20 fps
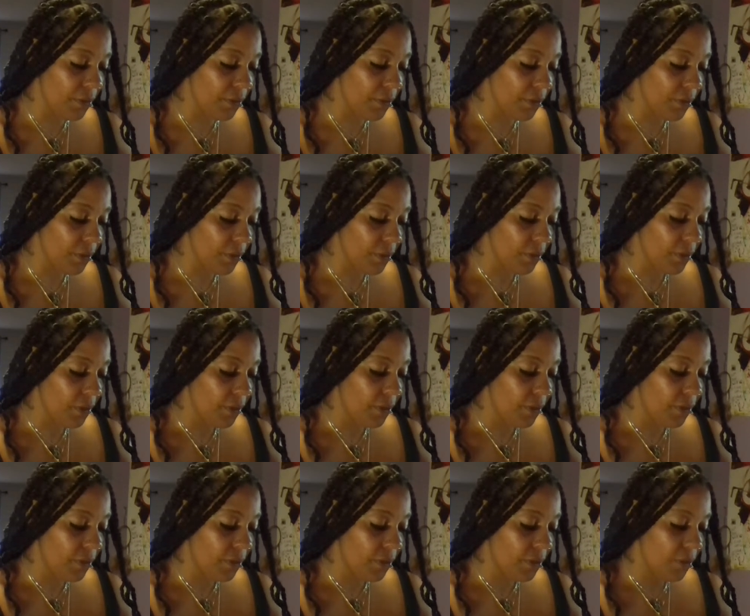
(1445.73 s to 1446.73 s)

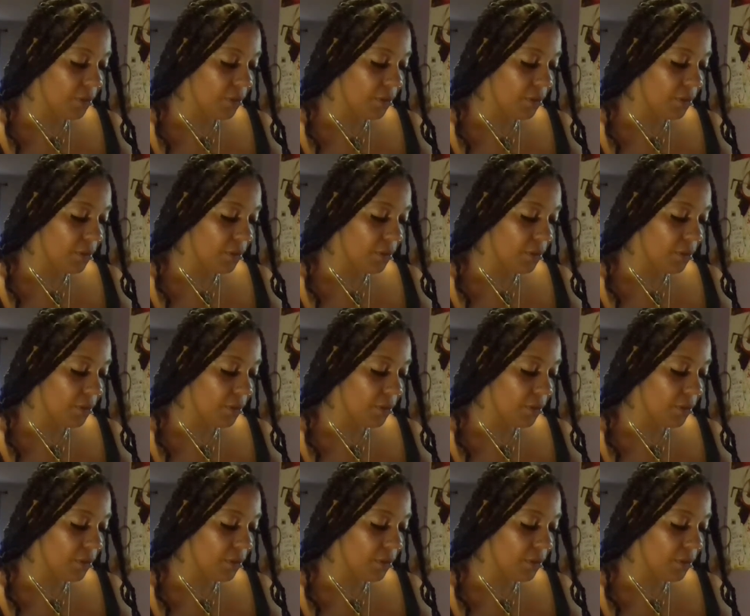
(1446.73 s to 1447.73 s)

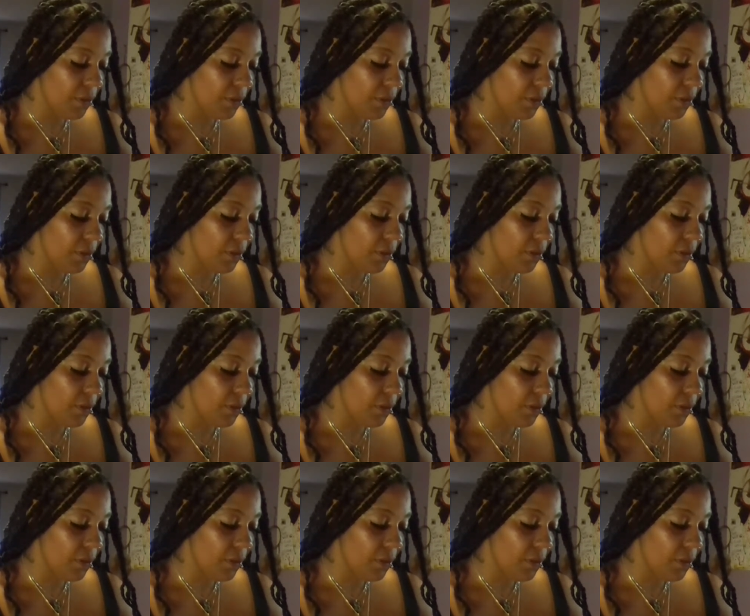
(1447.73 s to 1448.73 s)

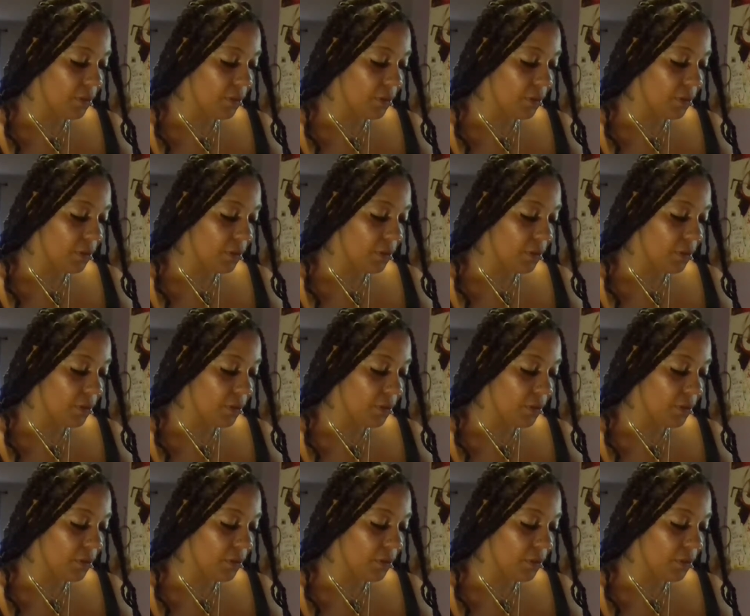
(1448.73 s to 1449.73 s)

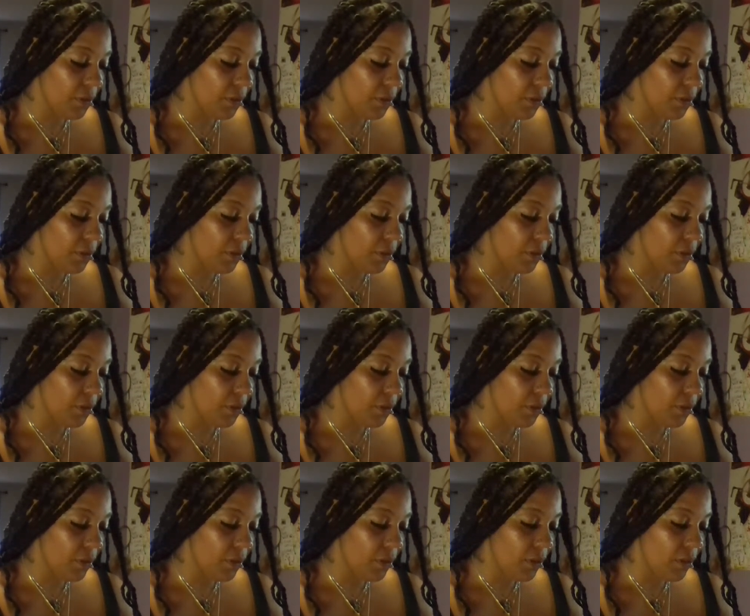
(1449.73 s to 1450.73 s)

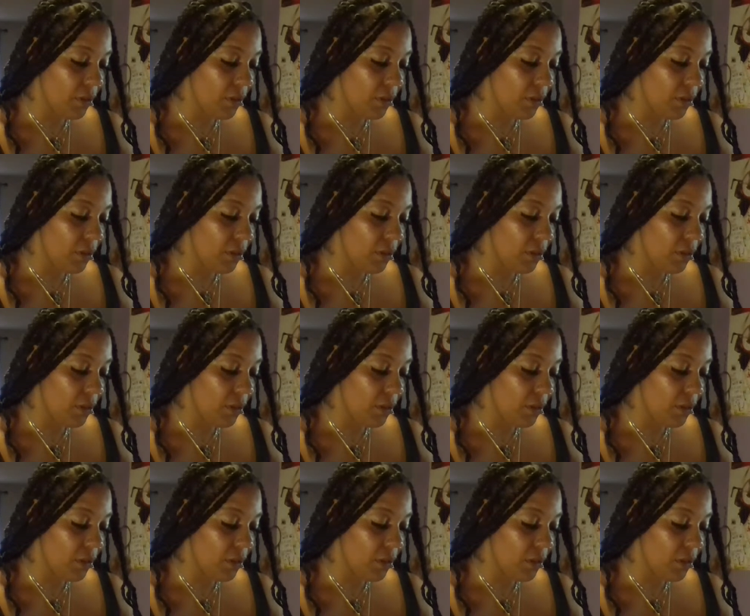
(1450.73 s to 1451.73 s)

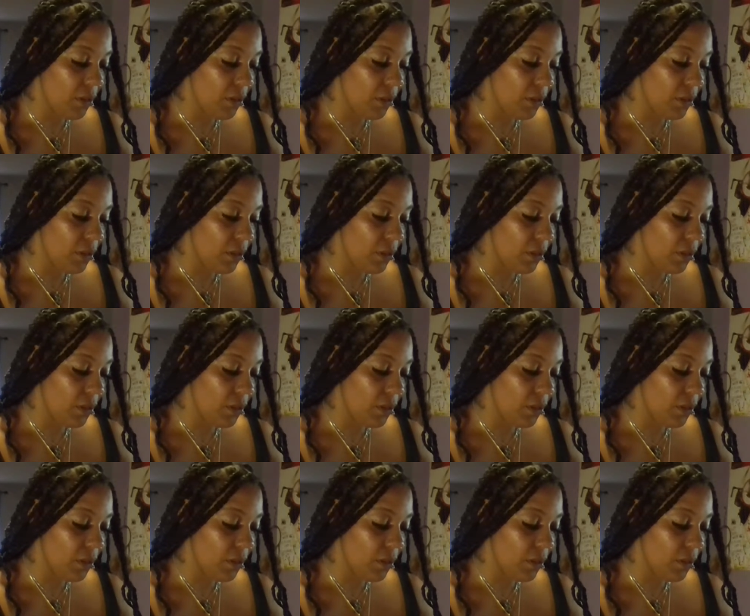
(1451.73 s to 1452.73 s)

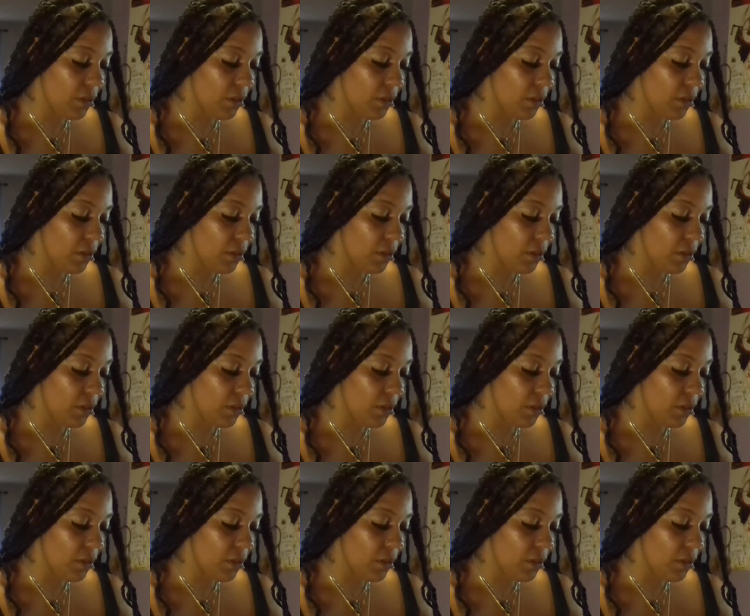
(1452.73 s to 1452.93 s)
(silence)